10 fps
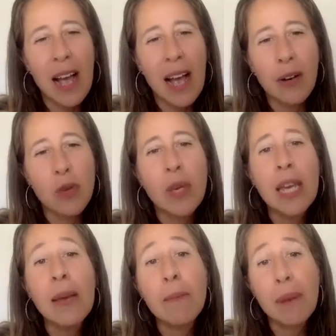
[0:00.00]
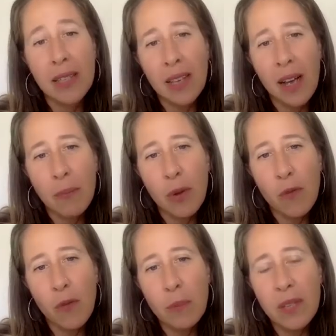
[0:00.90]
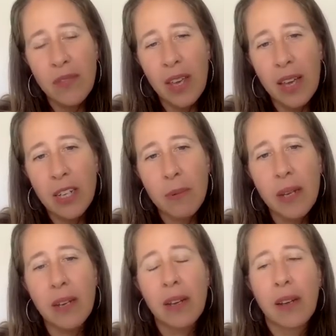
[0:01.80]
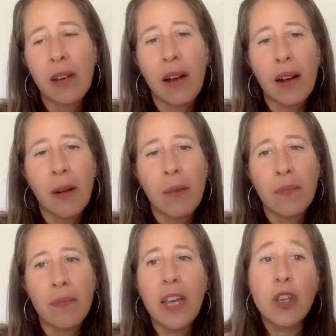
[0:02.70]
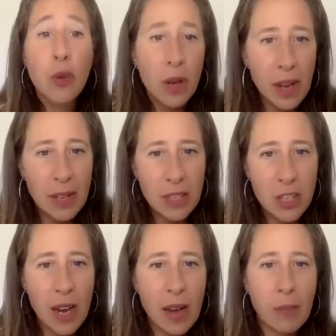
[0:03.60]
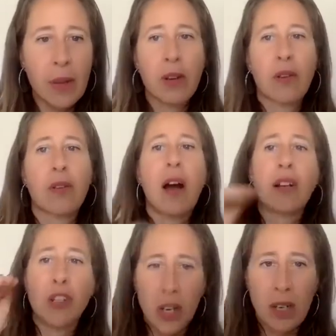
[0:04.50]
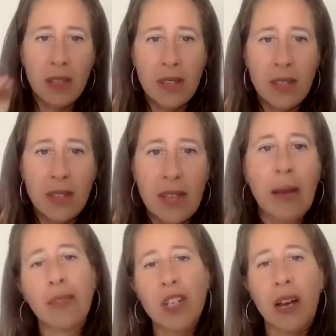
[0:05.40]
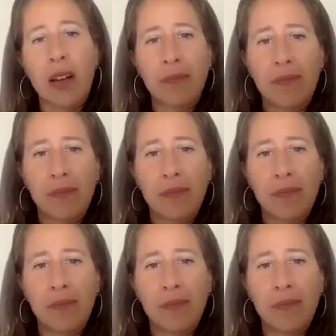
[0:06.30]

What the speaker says: how can you keep mixing up your forms of engagement that utilize the chat, but that are not just typing in the chat.